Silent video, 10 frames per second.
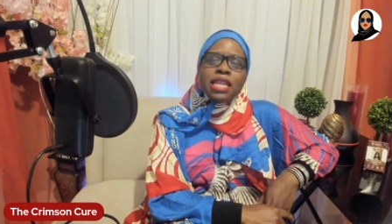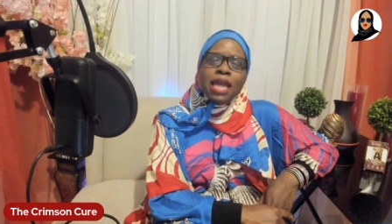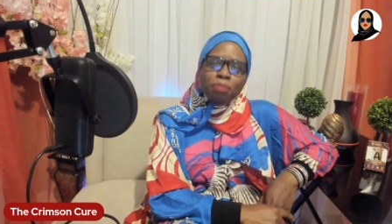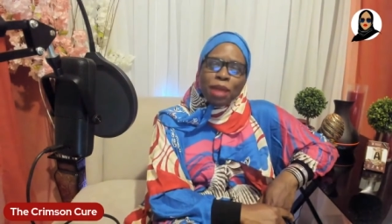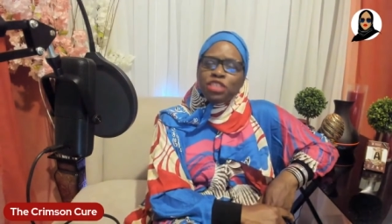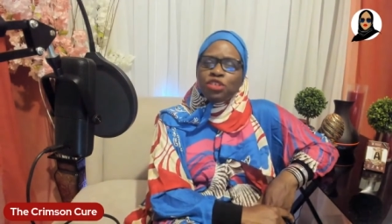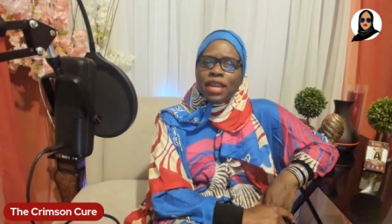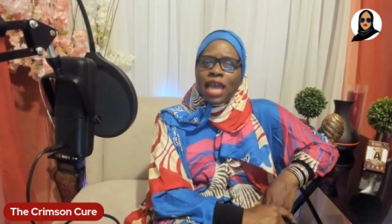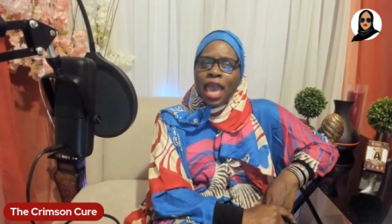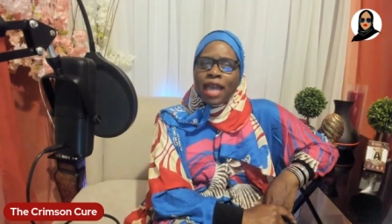Like by
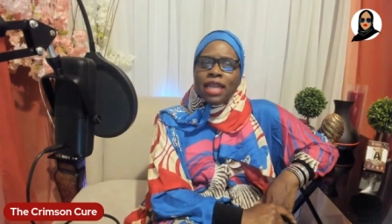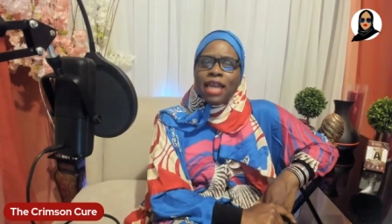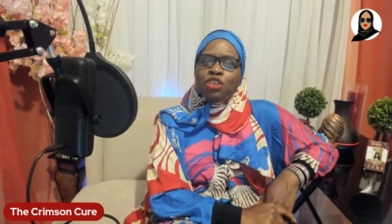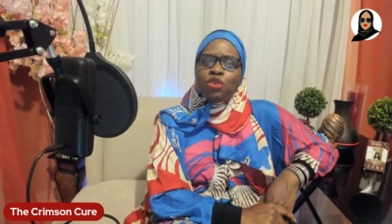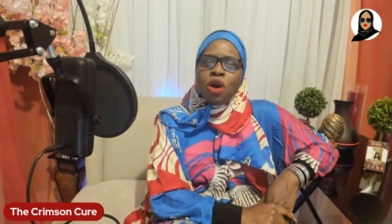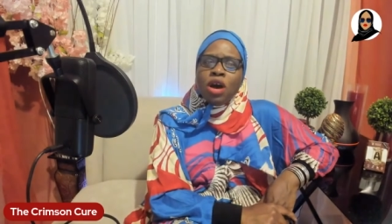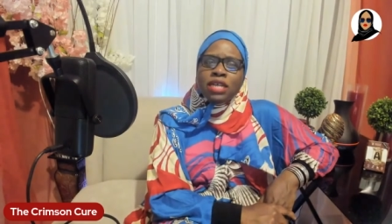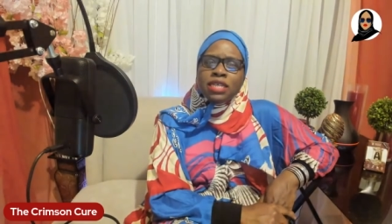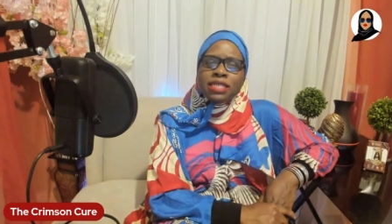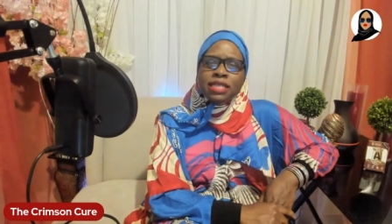trying to act like you don't
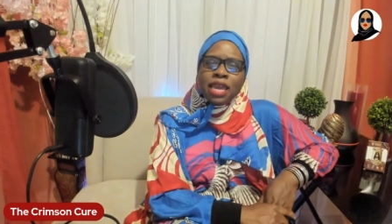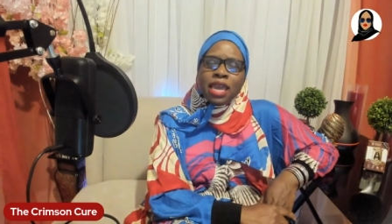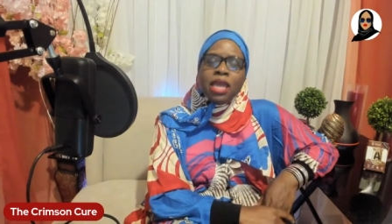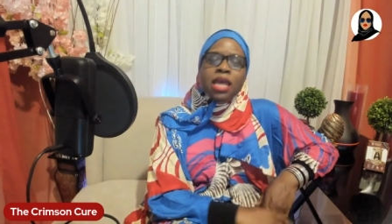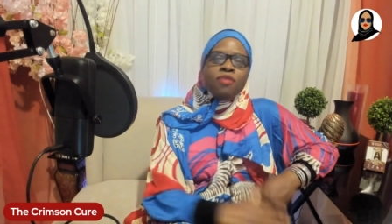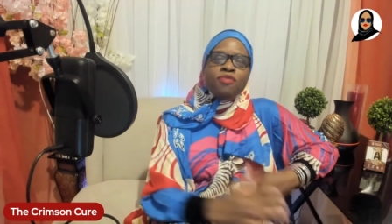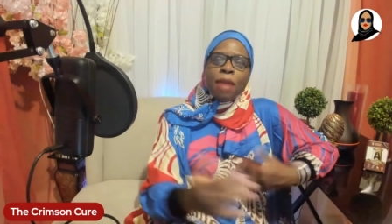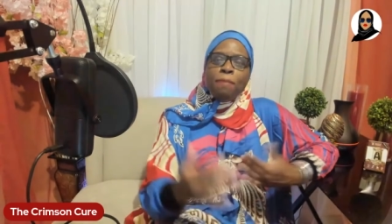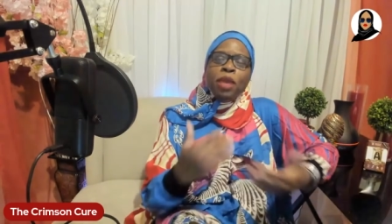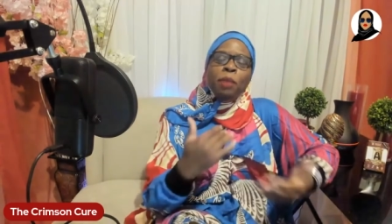understand
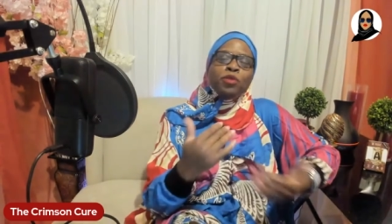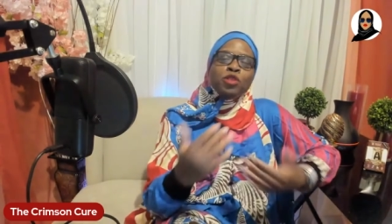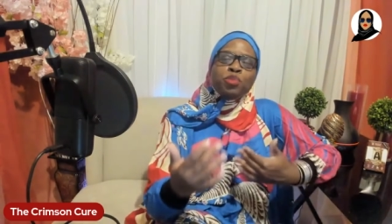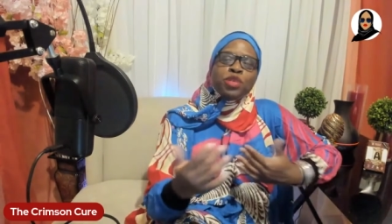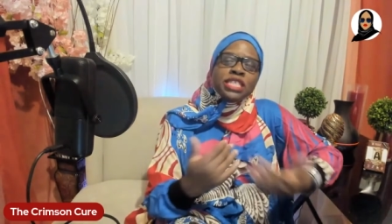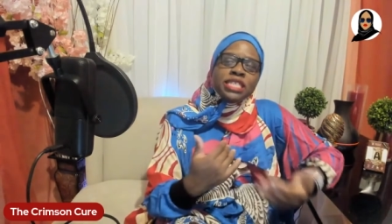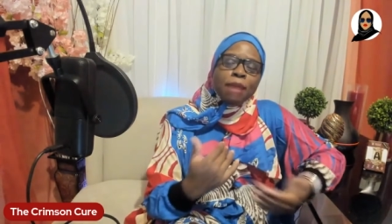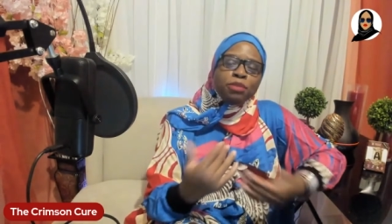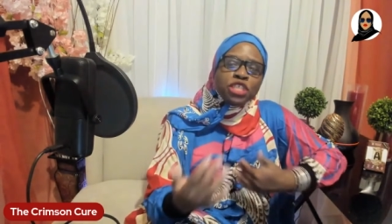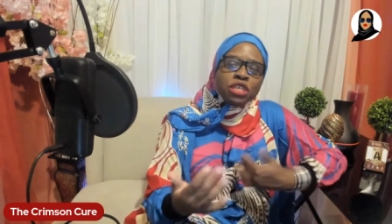that people's
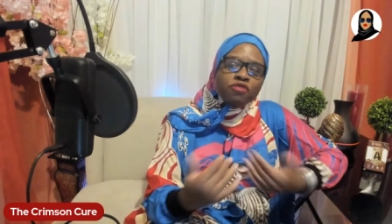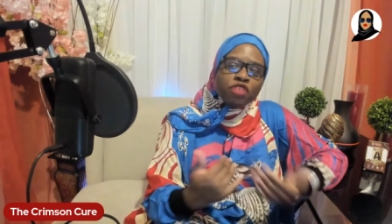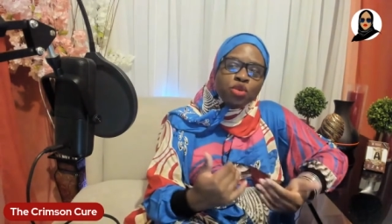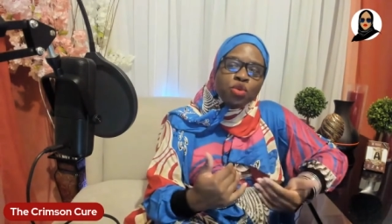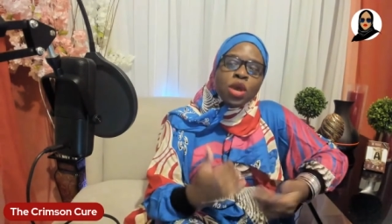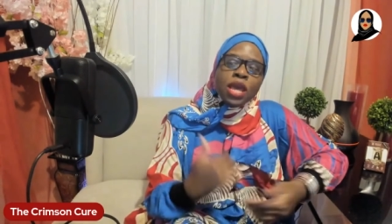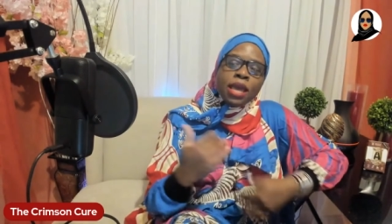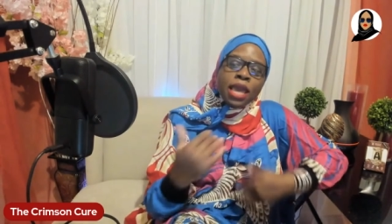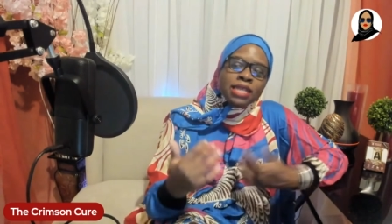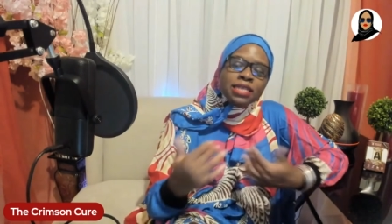perception of you
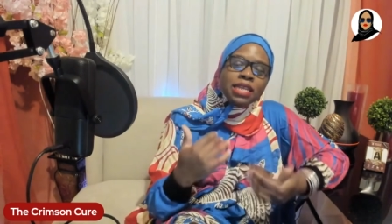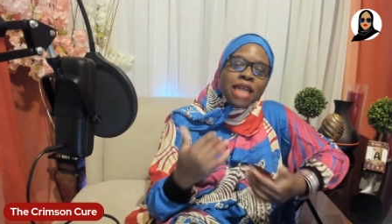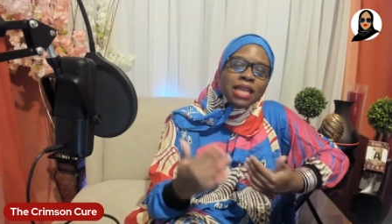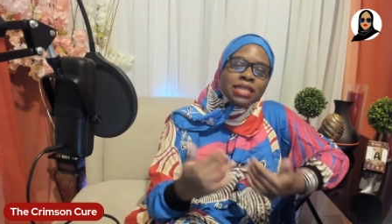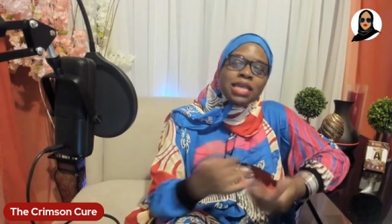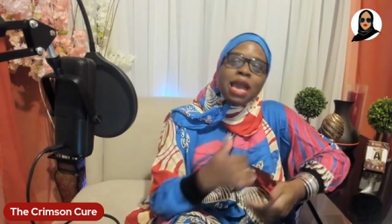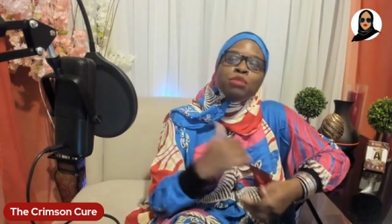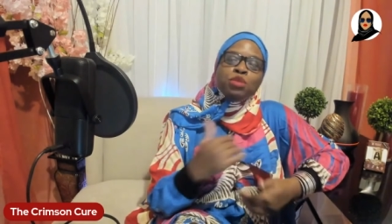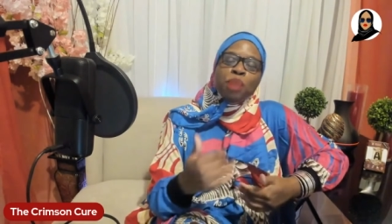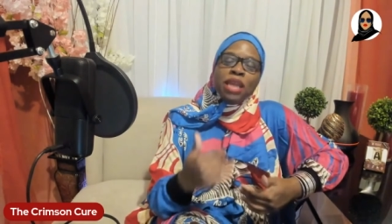is a lot of
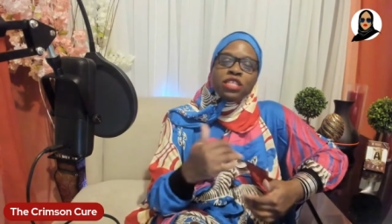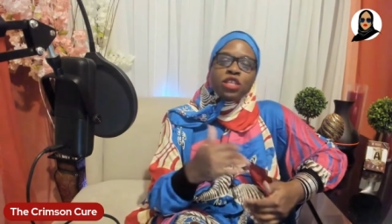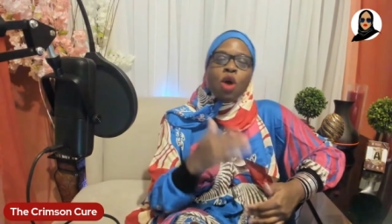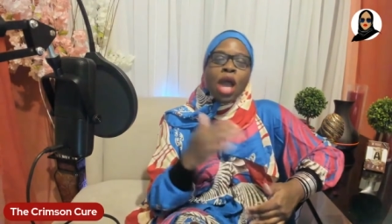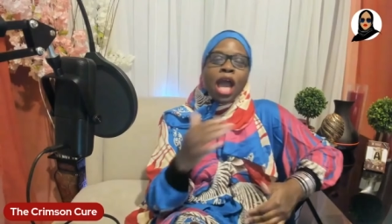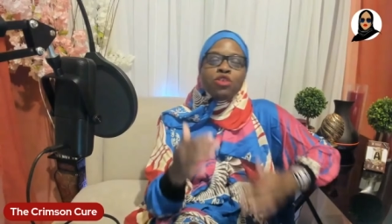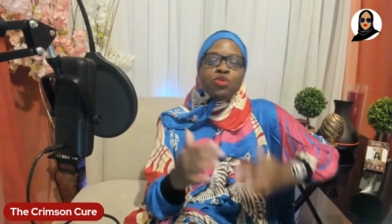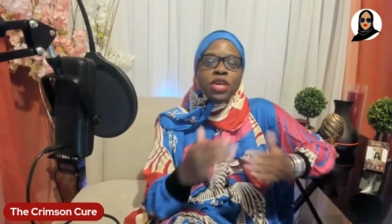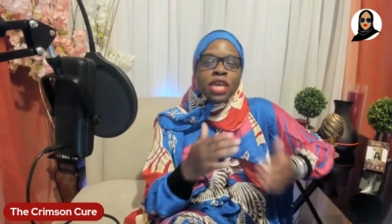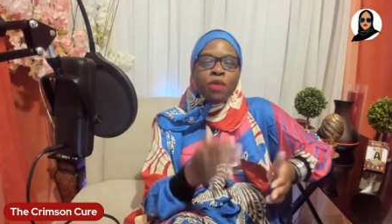times based on how
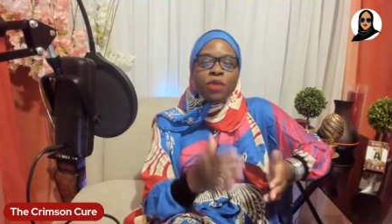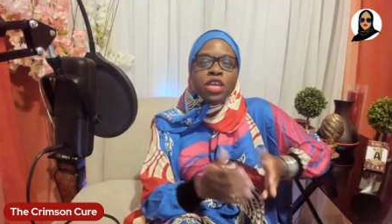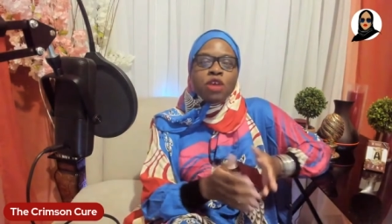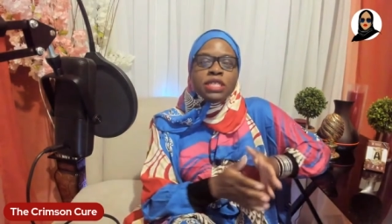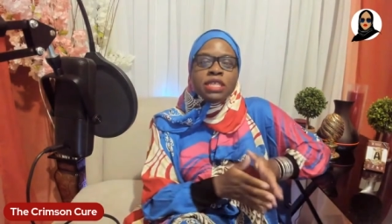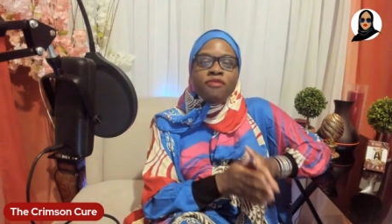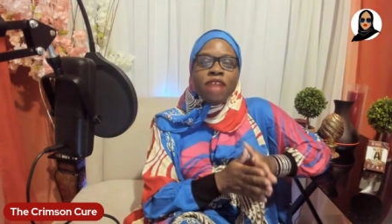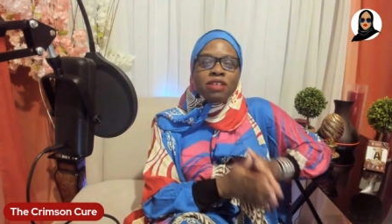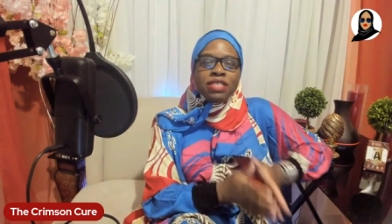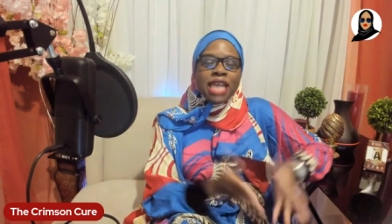you carrying yourself
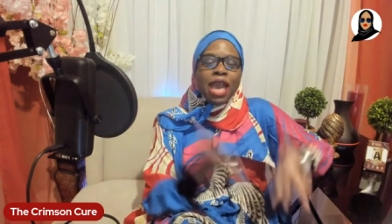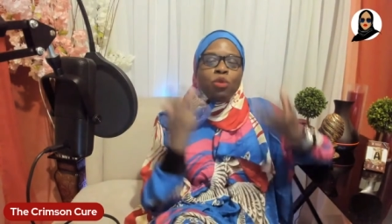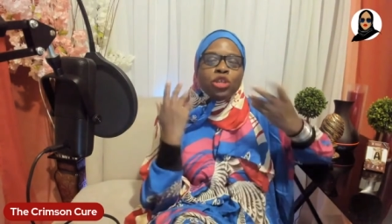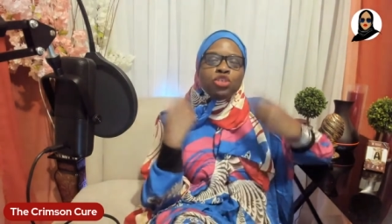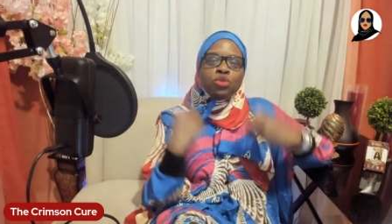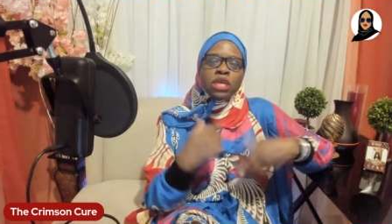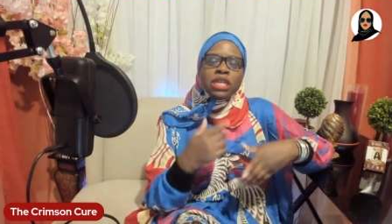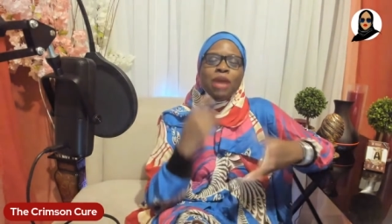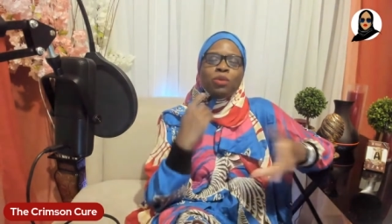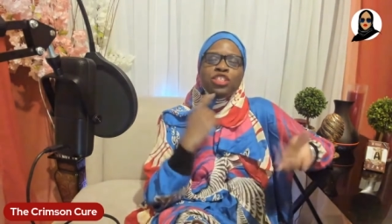outside, what you look
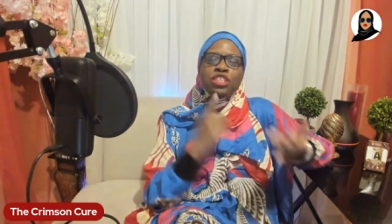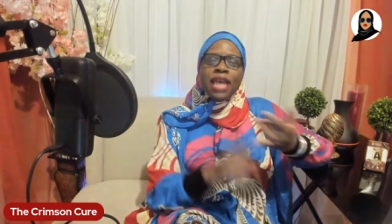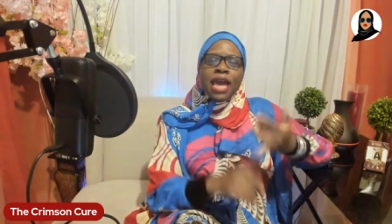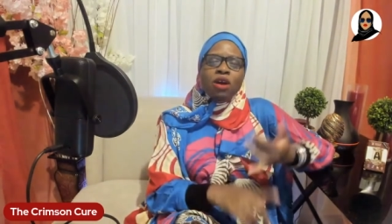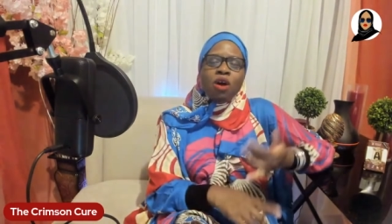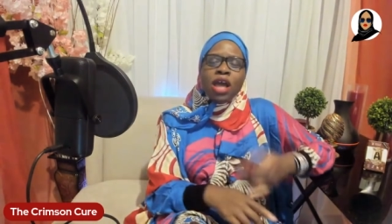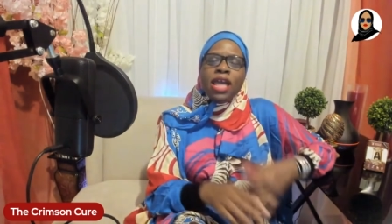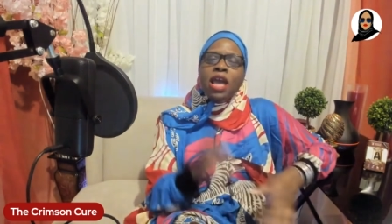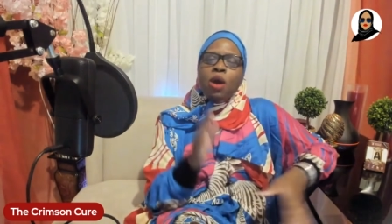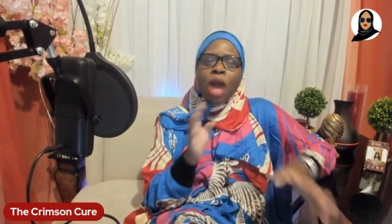like, what you got on,
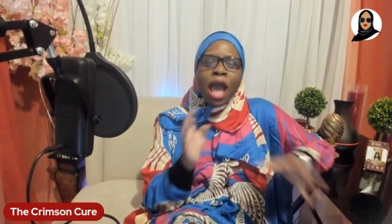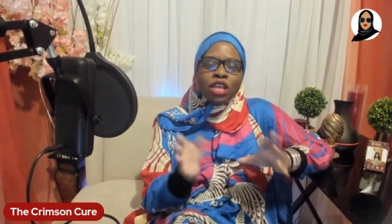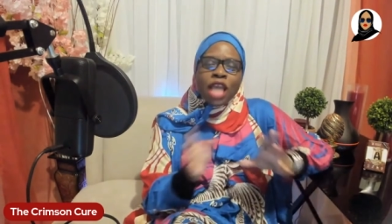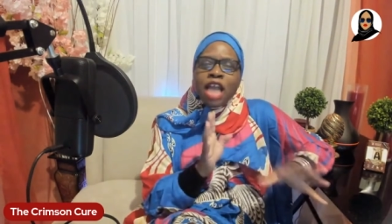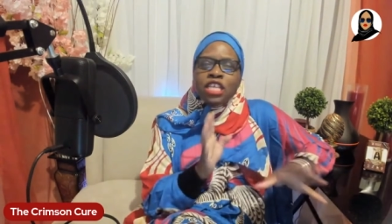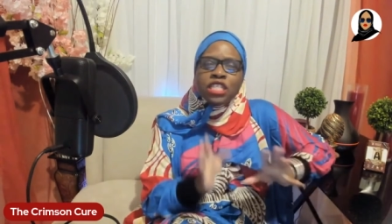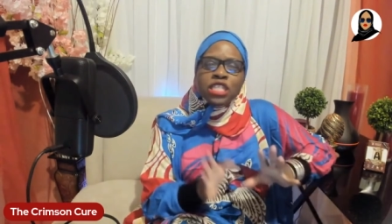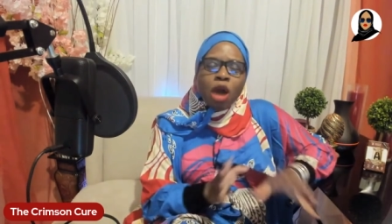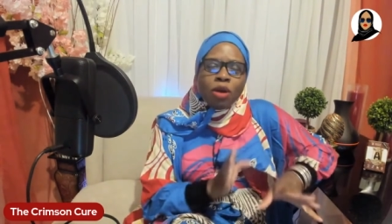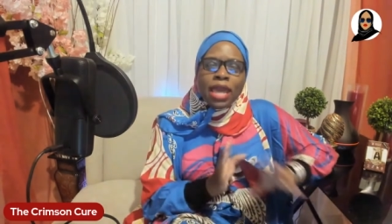how, how you're
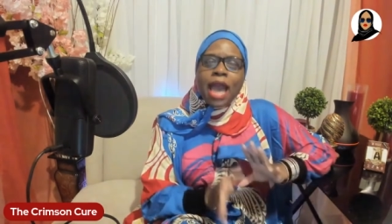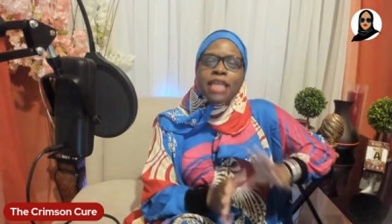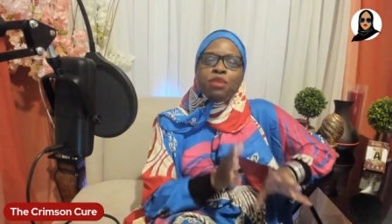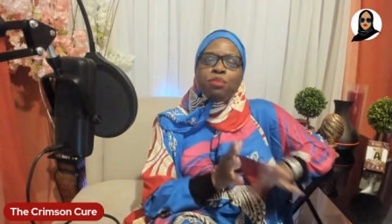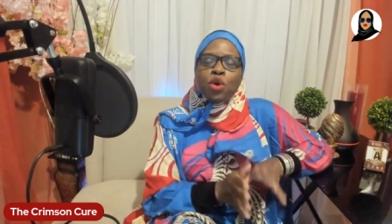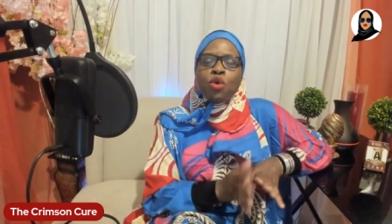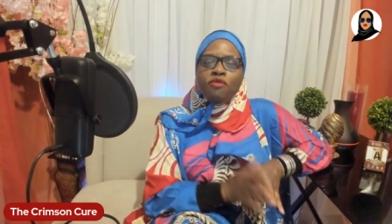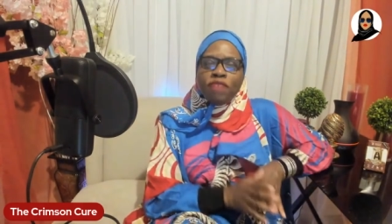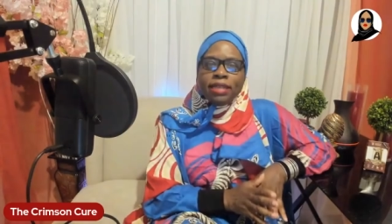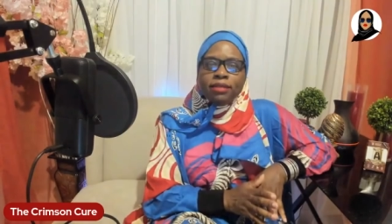talking, how you're
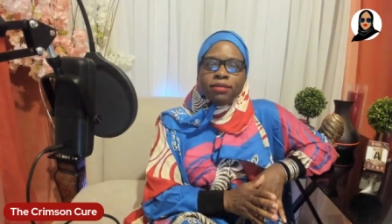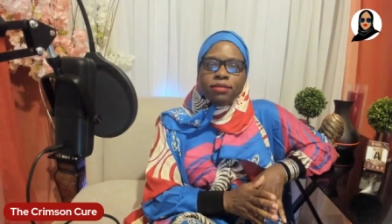moving.